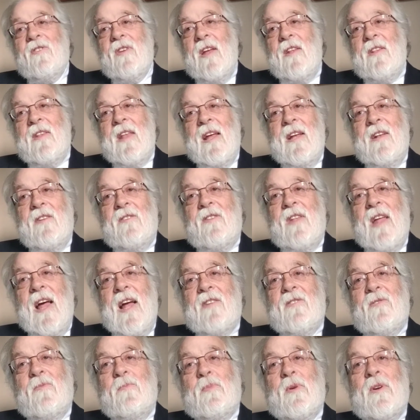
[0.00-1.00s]
And
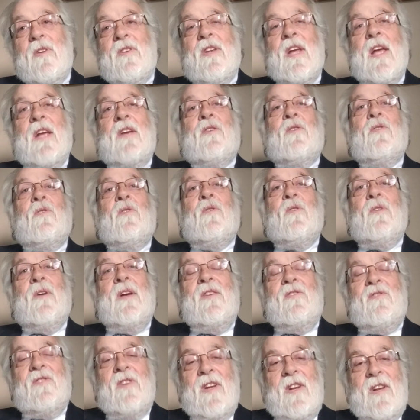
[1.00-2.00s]
that's
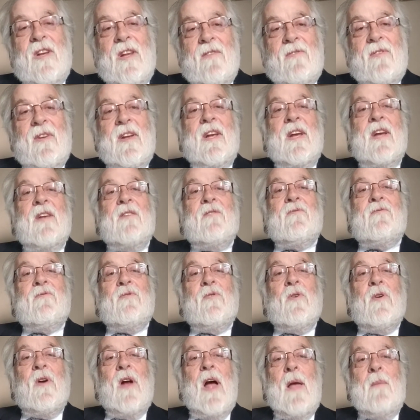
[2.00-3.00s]
particularly significant
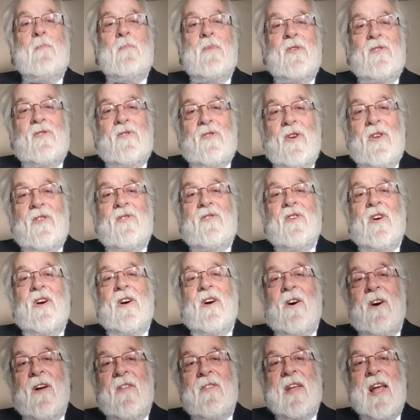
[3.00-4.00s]
for a
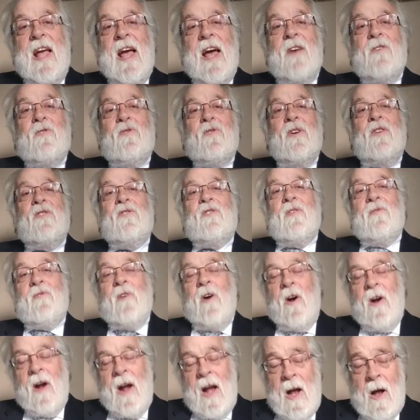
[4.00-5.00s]
mezuzah on the entrance of
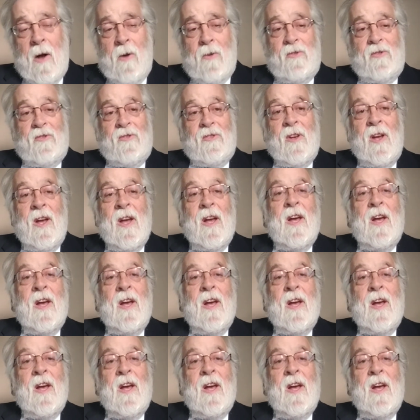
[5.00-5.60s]
our house,